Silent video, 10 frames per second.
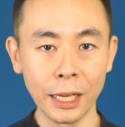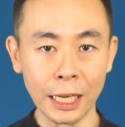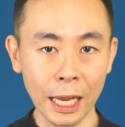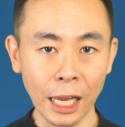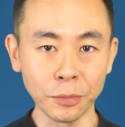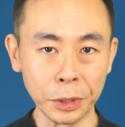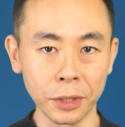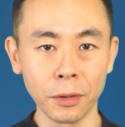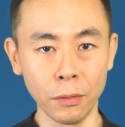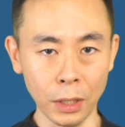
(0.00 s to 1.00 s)

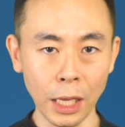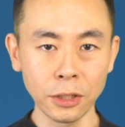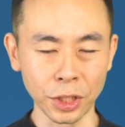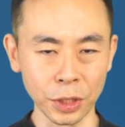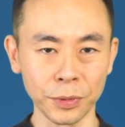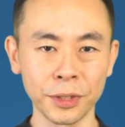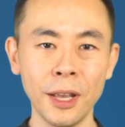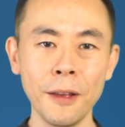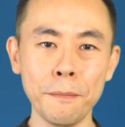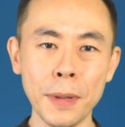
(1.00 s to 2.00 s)
engagement, relationships,
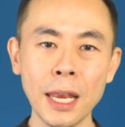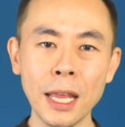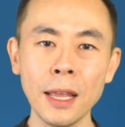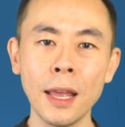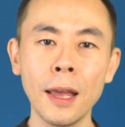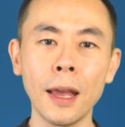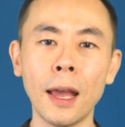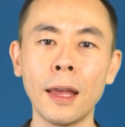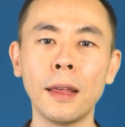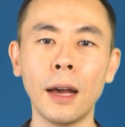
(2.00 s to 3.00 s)
meaning,
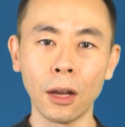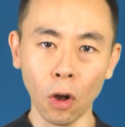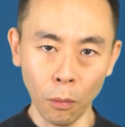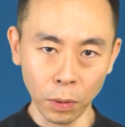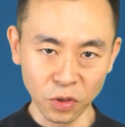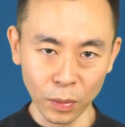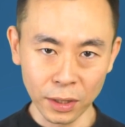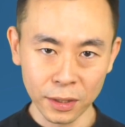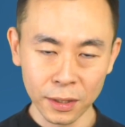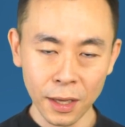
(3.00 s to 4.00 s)
and
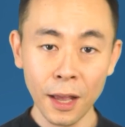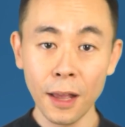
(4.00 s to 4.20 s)
accomplishments.